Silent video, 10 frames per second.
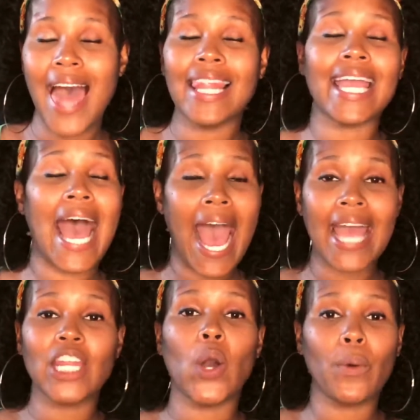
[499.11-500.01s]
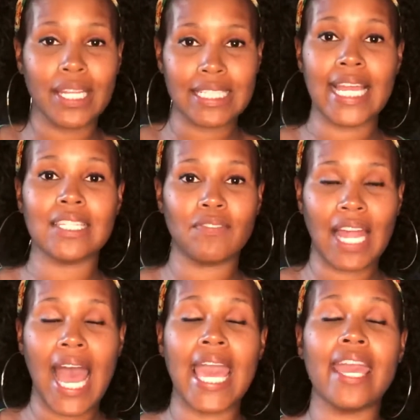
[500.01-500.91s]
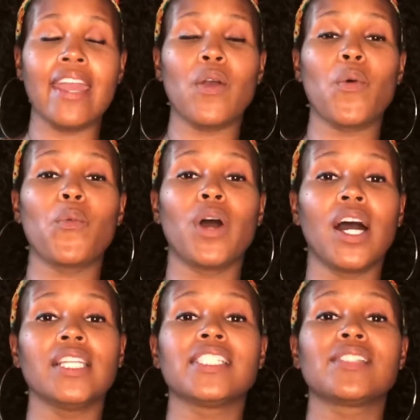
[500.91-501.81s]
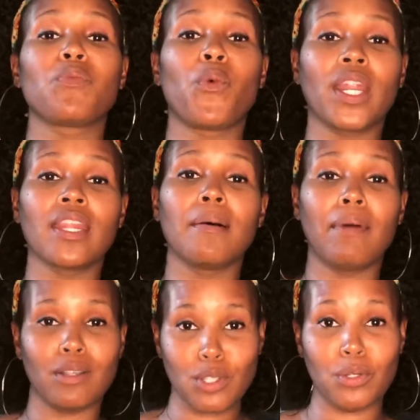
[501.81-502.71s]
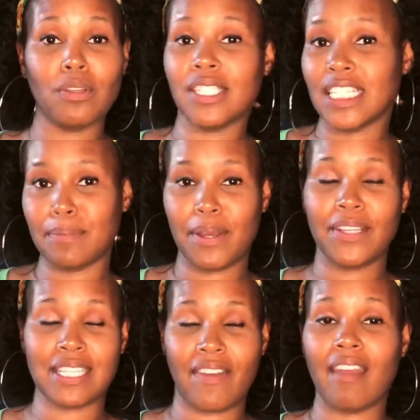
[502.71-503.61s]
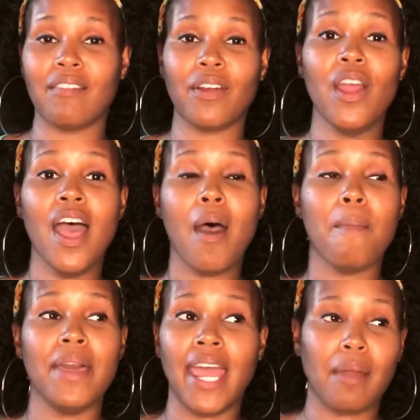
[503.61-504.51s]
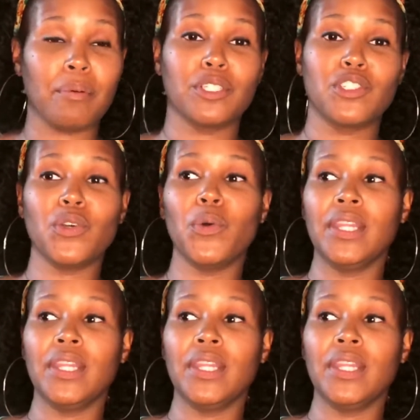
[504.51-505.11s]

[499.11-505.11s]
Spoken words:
Like, I know what it's like to fly. It was one of the most coolest experiences I've ever been able to do.